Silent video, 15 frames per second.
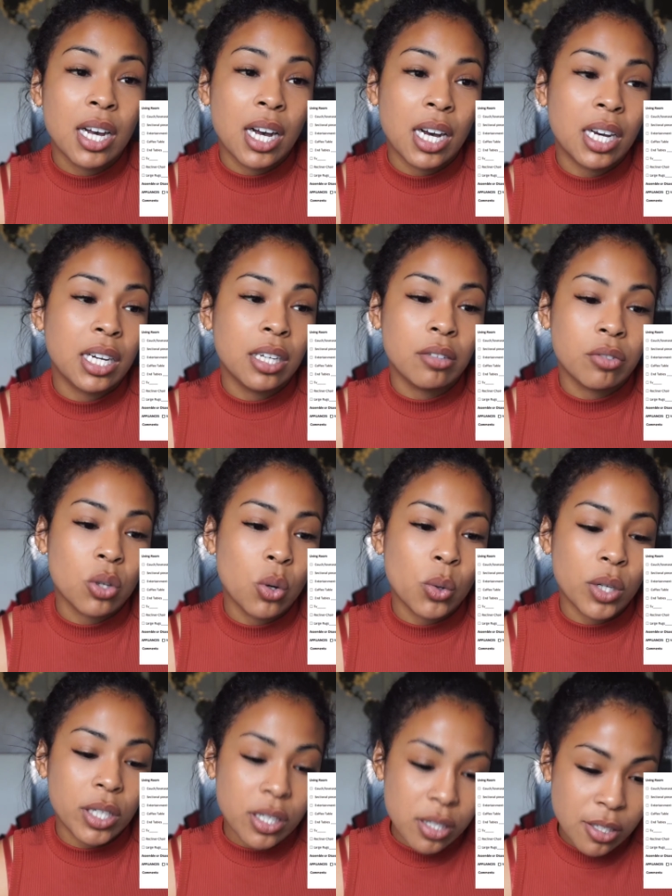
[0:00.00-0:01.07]
uh, of
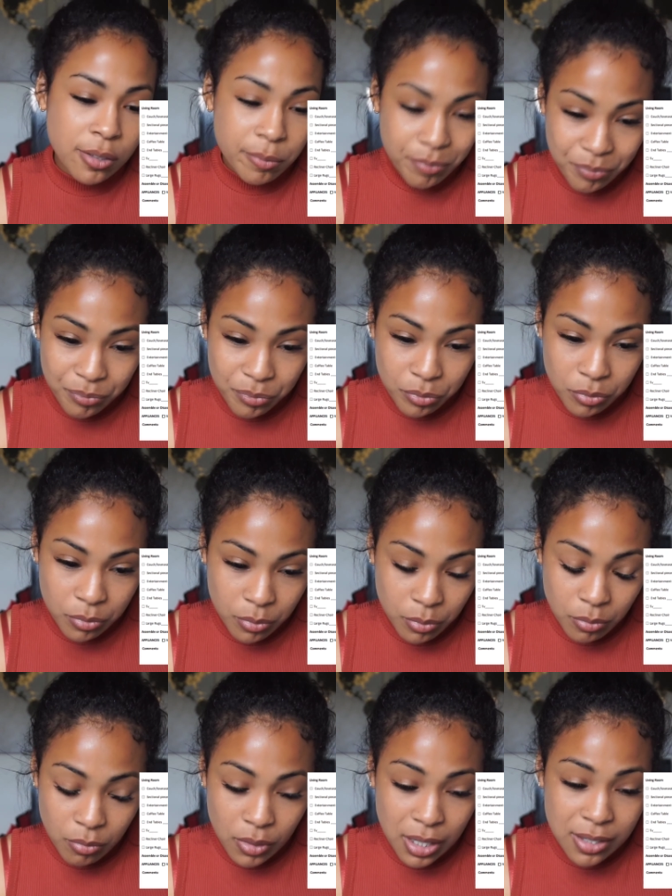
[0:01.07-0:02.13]
course
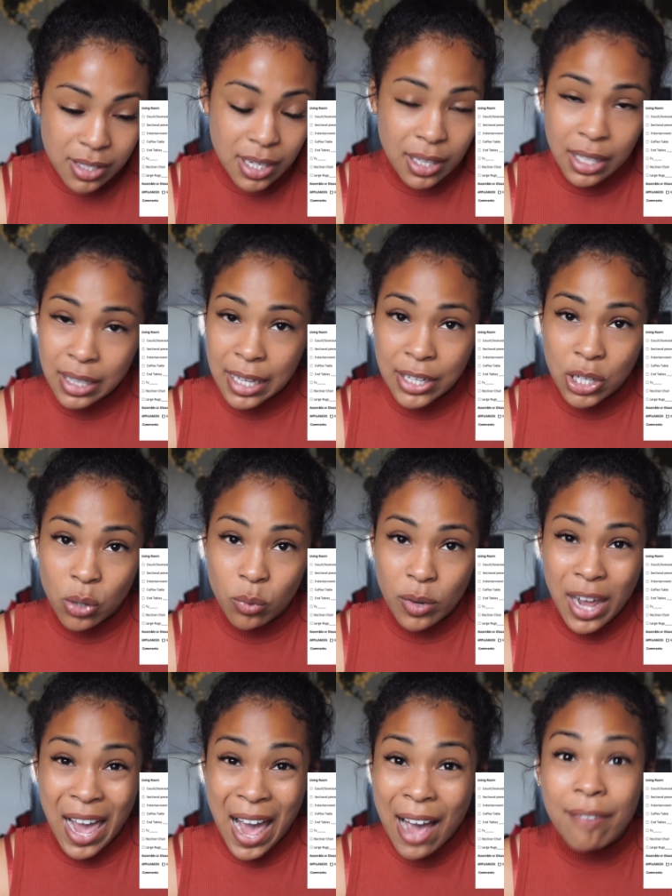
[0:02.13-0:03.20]
say that they don't
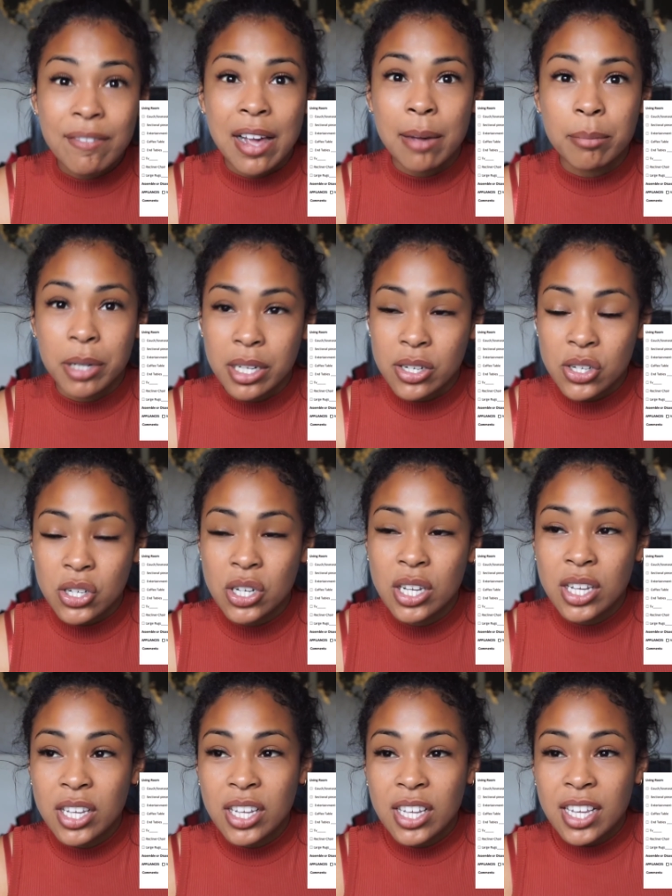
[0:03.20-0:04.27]
have that much
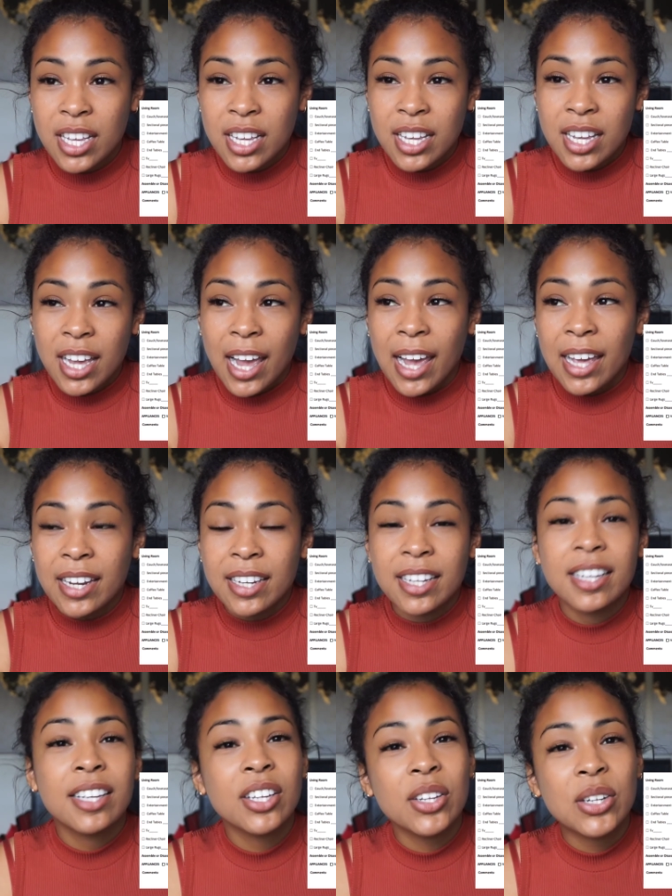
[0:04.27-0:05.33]
and
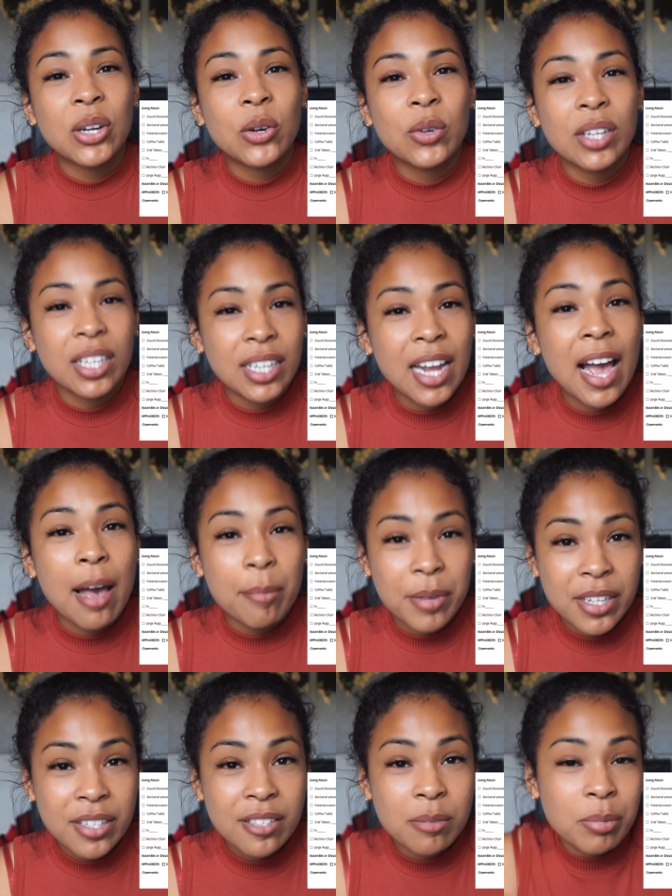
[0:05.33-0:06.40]
you know it
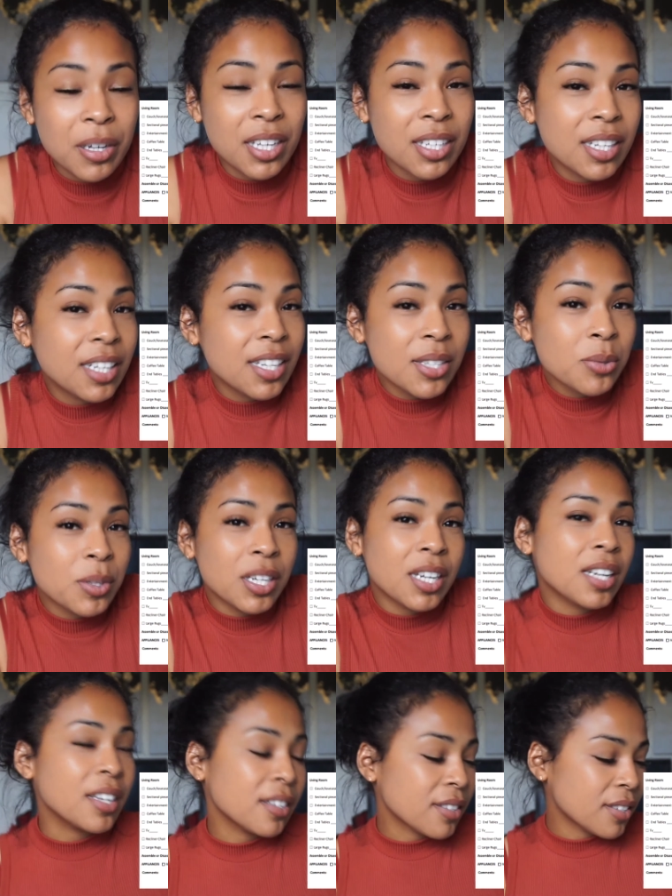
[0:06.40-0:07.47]
happens but it is what it
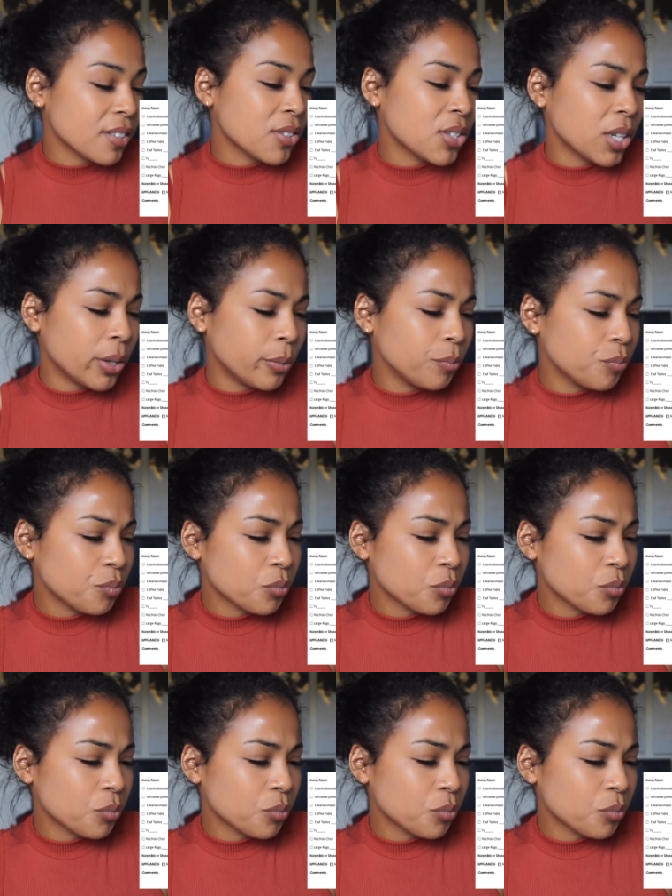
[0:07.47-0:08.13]
is so